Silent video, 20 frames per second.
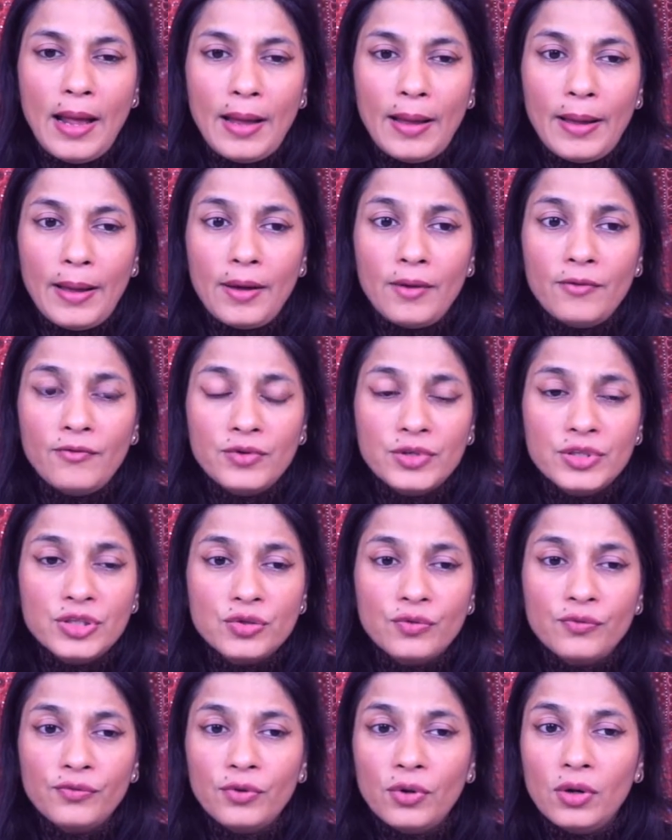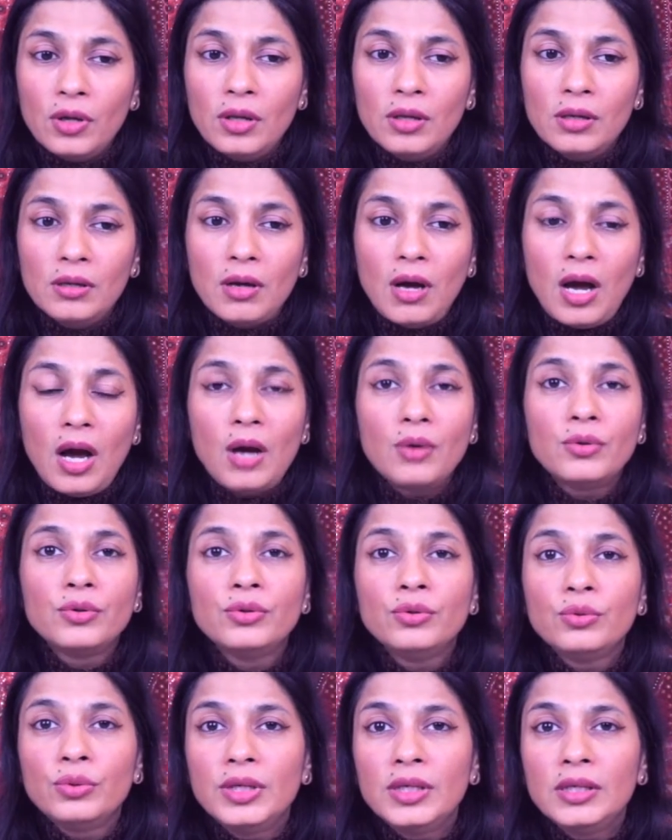uh, first of all how
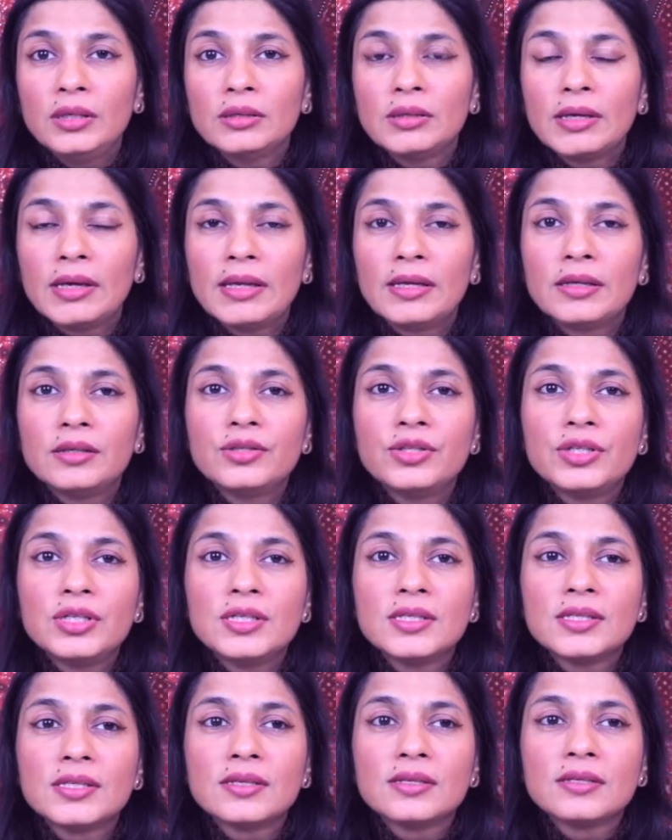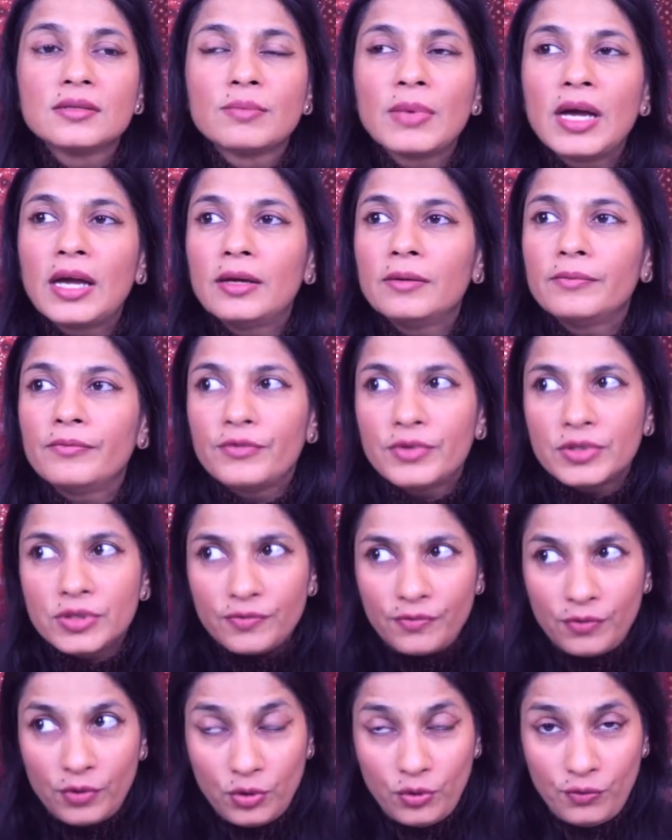do you heal the energies is by
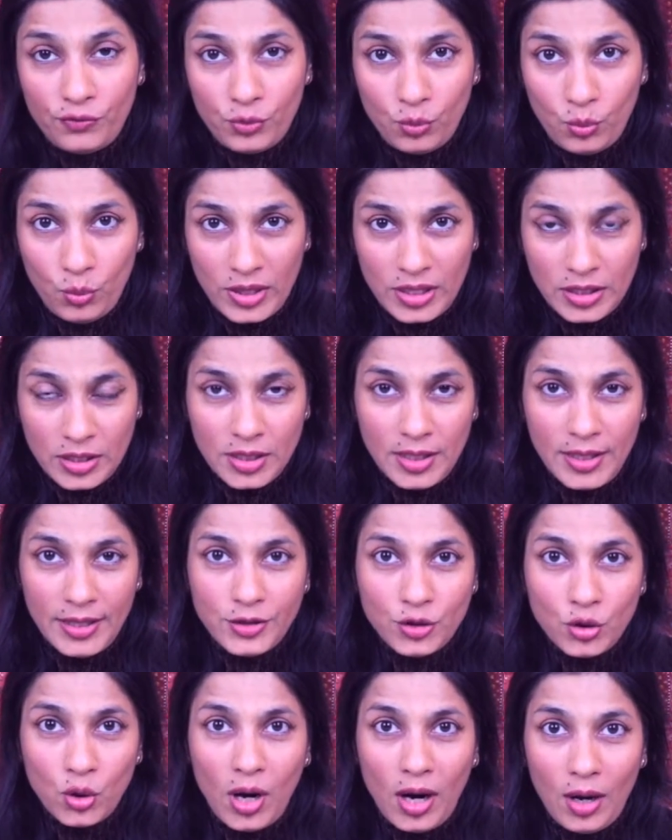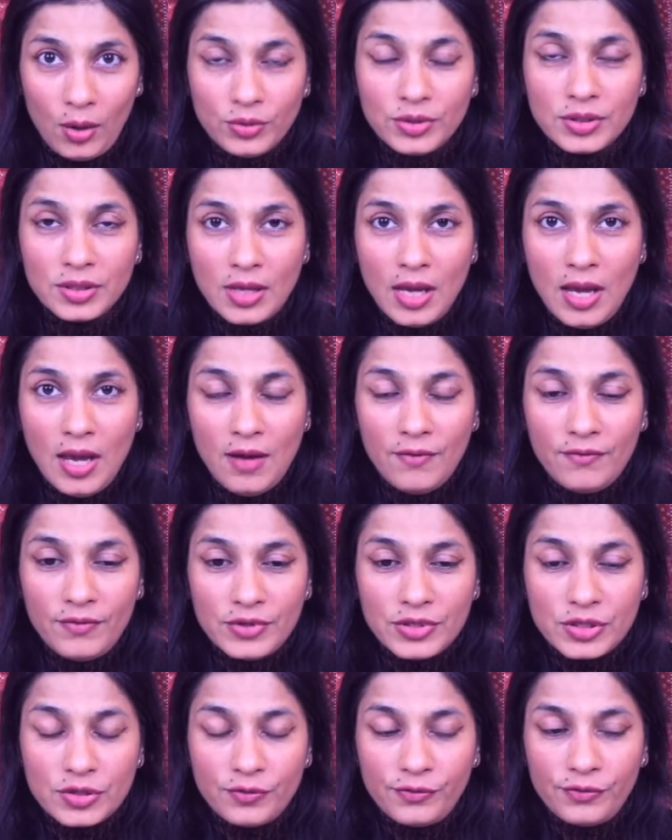first of all you have to ventilate your house
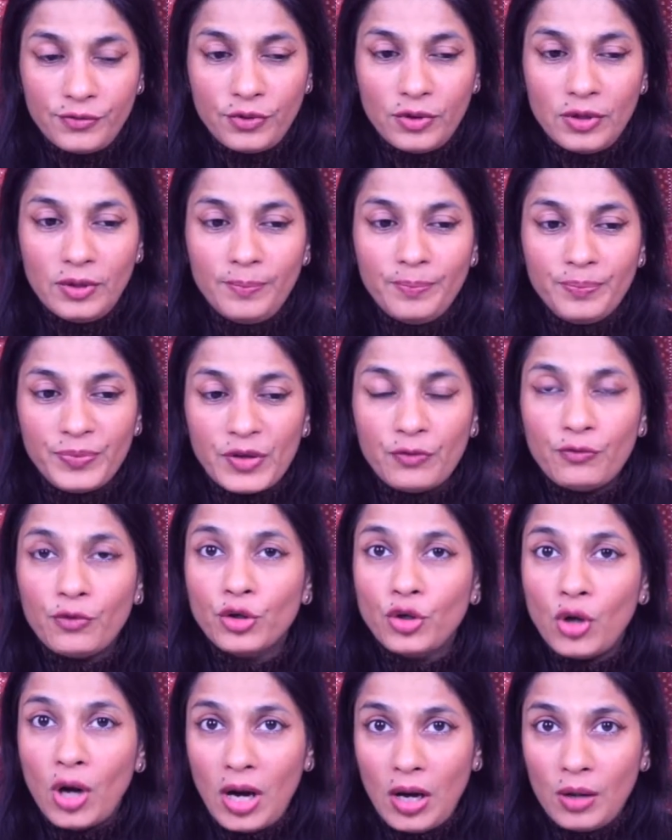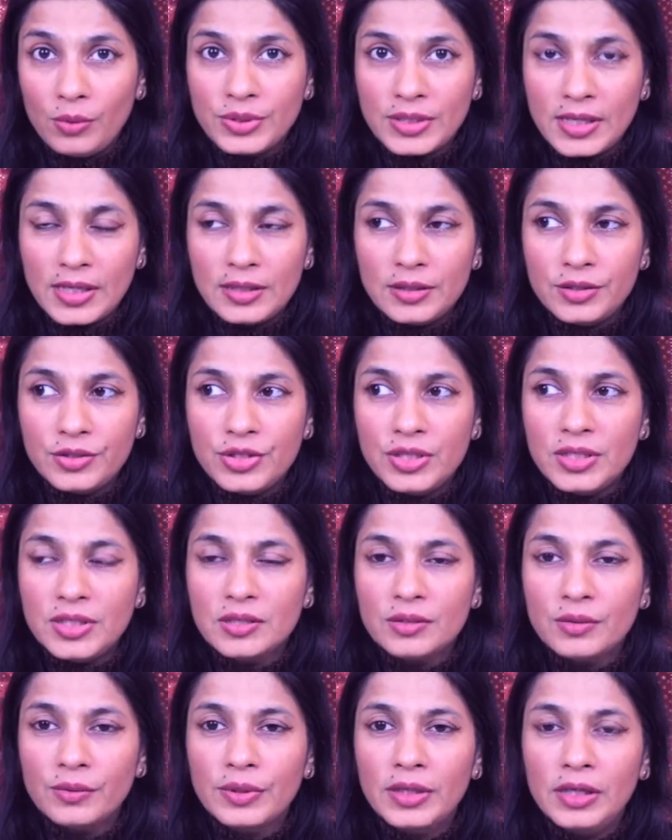first of all for your house
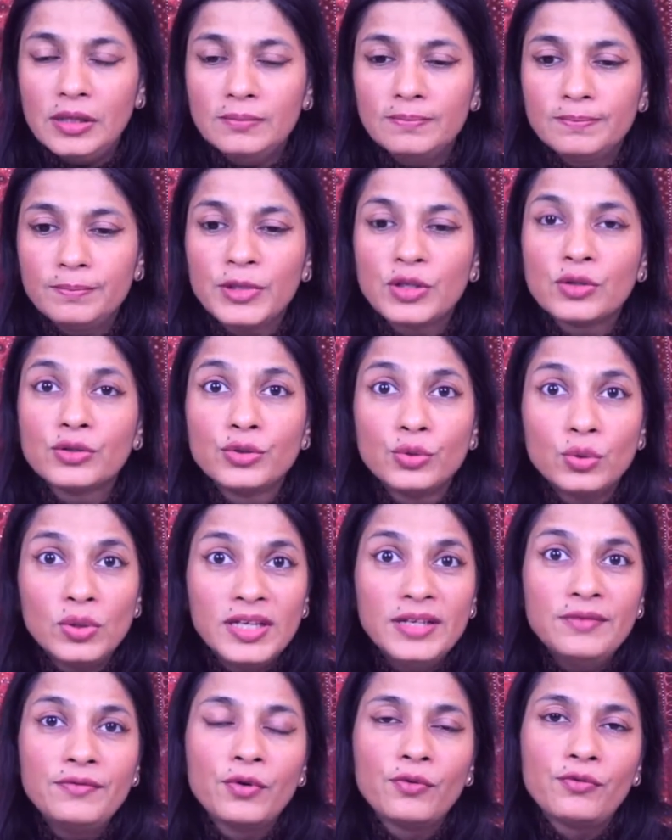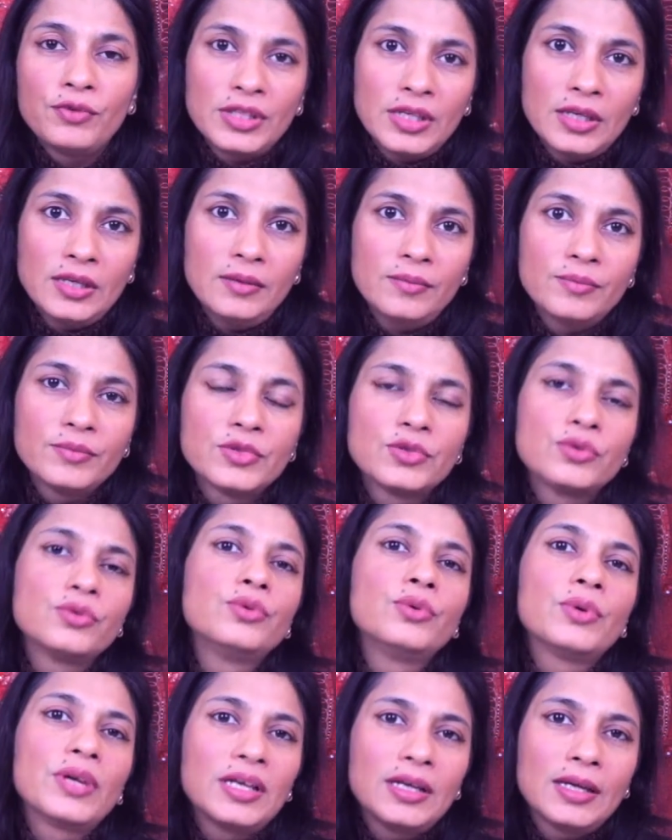energies okay because you live over there so
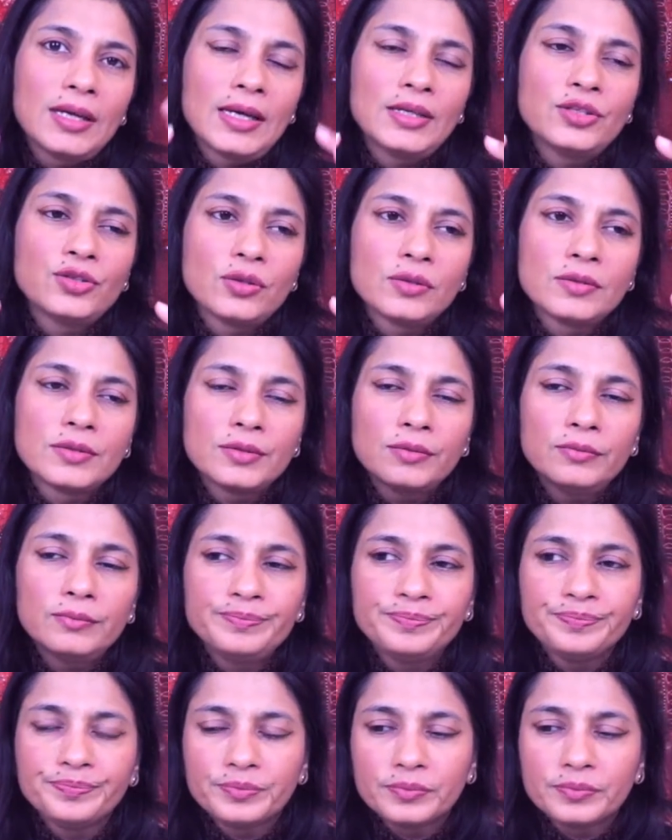you can catch also